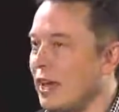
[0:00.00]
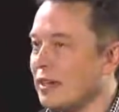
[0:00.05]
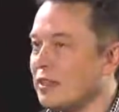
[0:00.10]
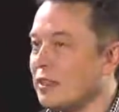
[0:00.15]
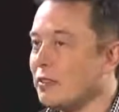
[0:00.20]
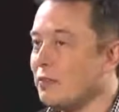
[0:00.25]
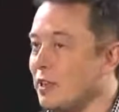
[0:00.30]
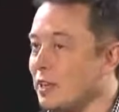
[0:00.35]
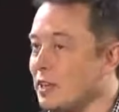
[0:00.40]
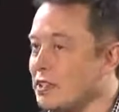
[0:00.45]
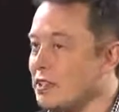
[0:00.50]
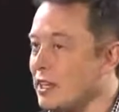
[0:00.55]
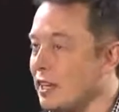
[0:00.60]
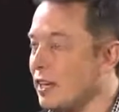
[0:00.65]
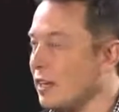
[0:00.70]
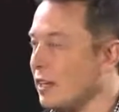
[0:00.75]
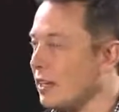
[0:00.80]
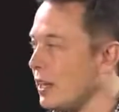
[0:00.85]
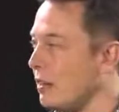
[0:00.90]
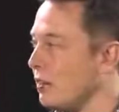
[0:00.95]
at the
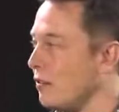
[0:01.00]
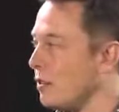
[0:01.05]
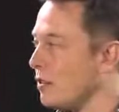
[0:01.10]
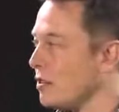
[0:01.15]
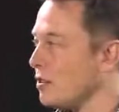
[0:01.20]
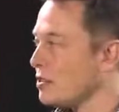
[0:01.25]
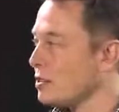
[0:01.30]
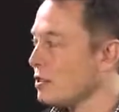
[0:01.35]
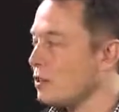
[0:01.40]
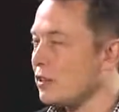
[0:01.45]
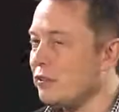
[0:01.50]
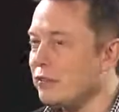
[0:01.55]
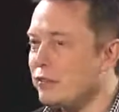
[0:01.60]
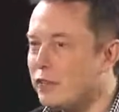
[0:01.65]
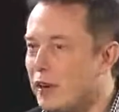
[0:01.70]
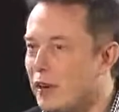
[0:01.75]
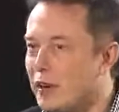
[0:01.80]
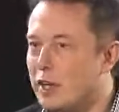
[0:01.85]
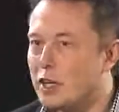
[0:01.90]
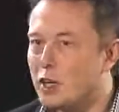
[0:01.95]
millisecond level. So you can
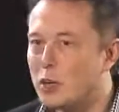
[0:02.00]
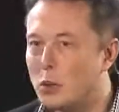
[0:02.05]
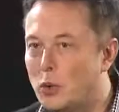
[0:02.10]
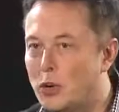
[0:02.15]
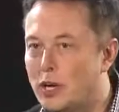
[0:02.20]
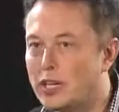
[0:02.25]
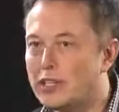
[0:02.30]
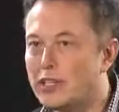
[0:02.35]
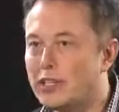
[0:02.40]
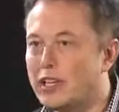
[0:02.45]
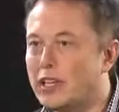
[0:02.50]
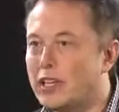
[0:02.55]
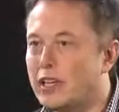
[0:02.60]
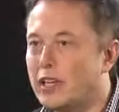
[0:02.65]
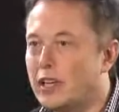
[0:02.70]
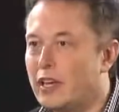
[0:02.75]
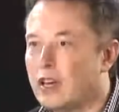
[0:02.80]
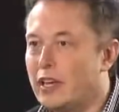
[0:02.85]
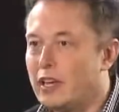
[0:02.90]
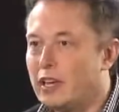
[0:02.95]
very
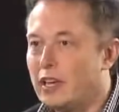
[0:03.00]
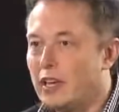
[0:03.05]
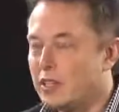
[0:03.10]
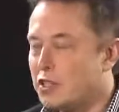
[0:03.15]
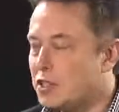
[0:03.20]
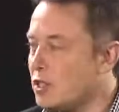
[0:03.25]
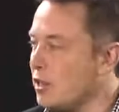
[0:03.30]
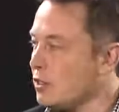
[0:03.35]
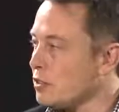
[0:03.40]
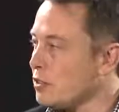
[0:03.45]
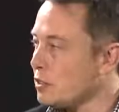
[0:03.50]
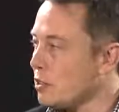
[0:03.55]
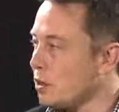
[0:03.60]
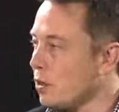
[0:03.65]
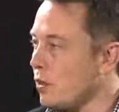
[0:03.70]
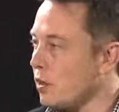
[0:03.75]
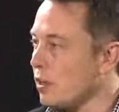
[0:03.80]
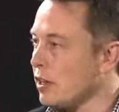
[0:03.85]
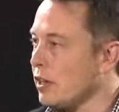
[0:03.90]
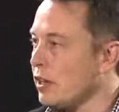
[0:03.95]
quickly adjust
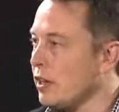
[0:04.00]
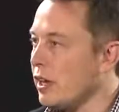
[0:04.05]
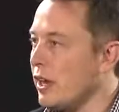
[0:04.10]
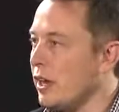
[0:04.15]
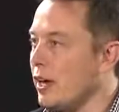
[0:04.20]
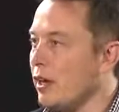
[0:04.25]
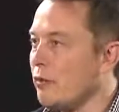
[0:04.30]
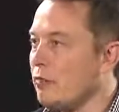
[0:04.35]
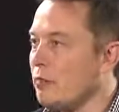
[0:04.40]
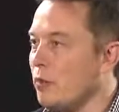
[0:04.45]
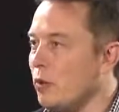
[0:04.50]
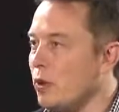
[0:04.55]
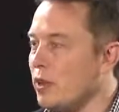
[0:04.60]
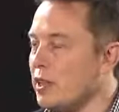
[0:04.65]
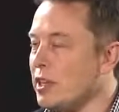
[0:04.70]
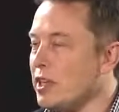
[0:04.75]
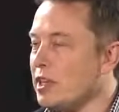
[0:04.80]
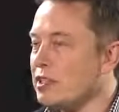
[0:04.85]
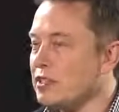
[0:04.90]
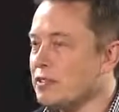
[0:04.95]
torque
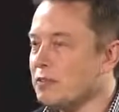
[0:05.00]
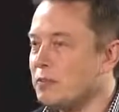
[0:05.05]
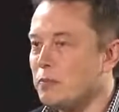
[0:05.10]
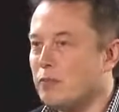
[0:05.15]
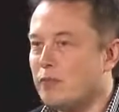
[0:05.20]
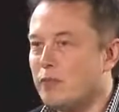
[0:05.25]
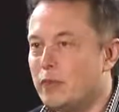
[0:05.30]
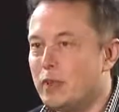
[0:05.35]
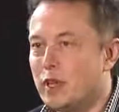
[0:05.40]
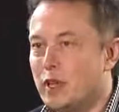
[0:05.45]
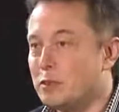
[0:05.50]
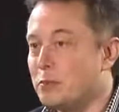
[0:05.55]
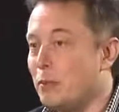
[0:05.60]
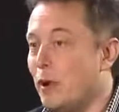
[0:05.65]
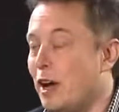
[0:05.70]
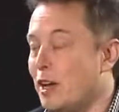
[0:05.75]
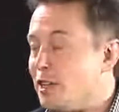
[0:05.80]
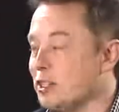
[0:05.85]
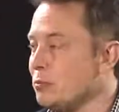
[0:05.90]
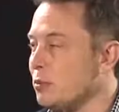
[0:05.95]
more than is
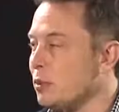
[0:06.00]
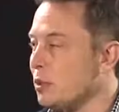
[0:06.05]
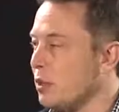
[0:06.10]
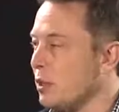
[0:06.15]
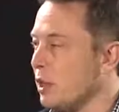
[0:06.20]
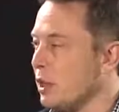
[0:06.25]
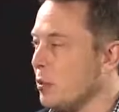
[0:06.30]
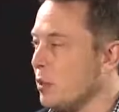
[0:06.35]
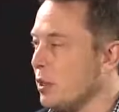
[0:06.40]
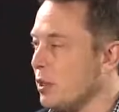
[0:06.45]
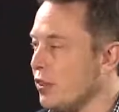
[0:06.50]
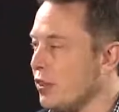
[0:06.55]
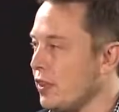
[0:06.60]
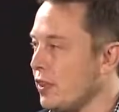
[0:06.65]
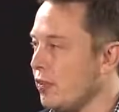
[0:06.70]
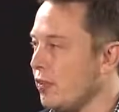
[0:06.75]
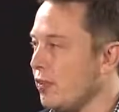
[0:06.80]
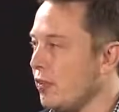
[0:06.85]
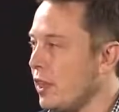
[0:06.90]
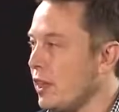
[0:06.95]
possible really with
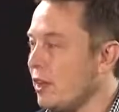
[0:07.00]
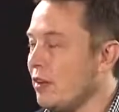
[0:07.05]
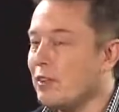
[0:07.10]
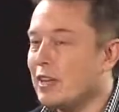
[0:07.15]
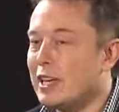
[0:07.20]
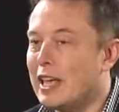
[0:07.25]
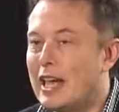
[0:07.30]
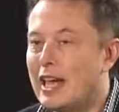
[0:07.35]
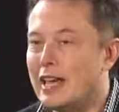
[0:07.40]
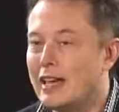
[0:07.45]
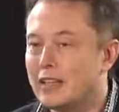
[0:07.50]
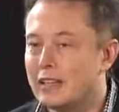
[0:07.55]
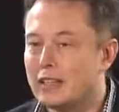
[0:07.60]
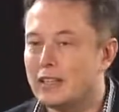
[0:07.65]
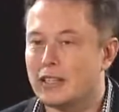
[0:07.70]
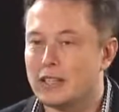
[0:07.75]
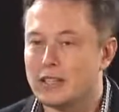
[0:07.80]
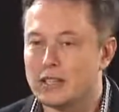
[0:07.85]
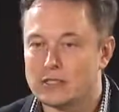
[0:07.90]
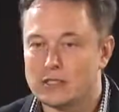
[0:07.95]
a
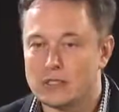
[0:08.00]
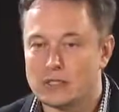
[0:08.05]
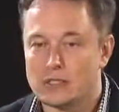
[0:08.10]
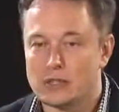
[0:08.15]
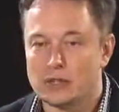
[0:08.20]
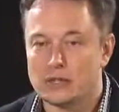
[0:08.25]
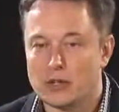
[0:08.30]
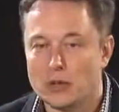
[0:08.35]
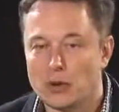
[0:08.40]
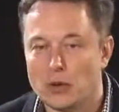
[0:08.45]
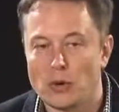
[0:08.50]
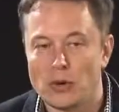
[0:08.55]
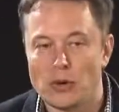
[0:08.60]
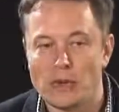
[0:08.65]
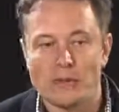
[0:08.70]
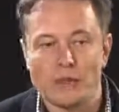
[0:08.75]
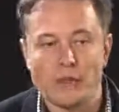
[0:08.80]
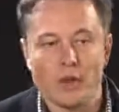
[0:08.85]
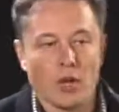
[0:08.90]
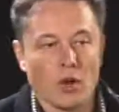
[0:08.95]
mechanically linked system. So
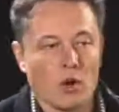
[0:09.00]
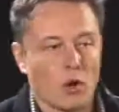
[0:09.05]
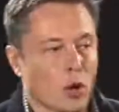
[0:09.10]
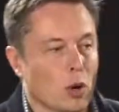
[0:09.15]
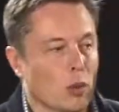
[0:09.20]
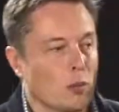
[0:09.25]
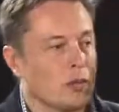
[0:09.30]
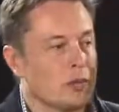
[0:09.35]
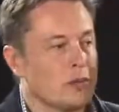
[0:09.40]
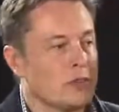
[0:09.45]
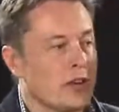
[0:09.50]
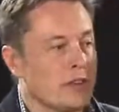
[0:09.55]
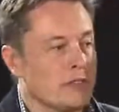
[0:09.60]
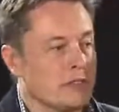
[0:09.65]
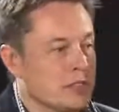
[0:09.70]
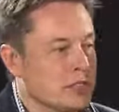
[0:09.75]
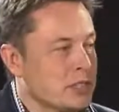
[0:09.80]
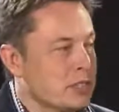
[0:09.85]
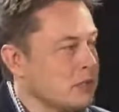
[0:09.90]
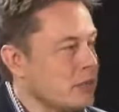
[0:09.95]
all all-wheel
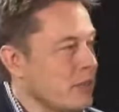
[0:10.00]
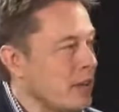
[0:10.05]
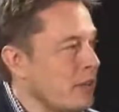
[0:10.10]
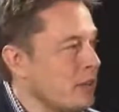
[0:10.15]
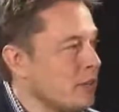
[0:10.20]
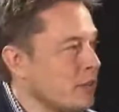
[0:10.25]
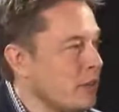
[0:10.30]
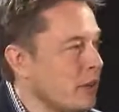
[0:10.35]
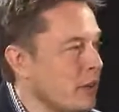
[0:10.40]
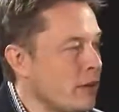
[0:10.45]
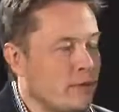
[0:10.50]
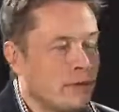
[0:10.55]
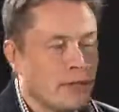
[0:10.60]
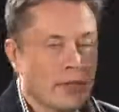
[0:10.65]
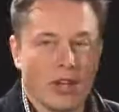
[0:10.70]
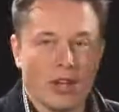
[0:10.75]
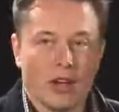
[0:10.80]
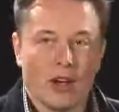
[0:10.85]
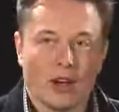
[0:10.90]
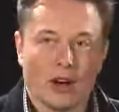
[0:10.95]
drive systems out there
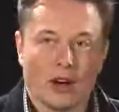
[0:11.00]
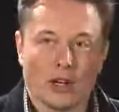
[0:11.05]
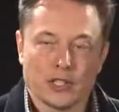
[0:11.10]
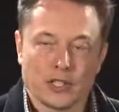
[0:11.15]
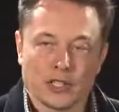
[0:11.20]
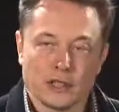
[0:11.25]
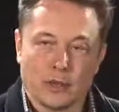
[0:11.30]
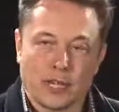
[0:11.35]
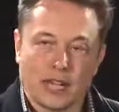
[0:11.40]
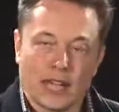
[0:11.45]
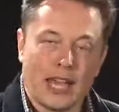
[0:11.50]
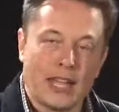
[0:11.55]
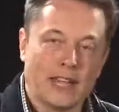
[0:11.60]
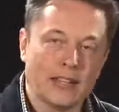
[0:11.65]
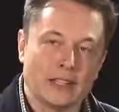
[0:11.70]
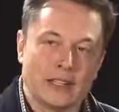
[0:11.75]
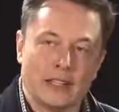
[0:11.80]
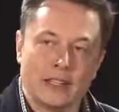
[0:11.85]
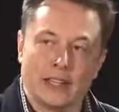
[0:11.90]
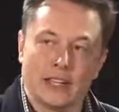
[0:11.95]
are just
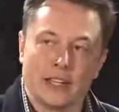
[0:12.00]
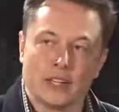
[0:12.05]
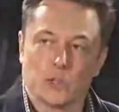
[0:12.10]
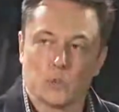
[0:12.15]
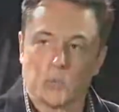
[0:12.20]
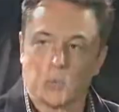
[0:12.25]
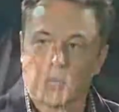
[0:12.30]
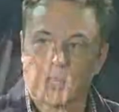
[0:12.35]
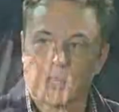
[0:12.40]
mechanically linked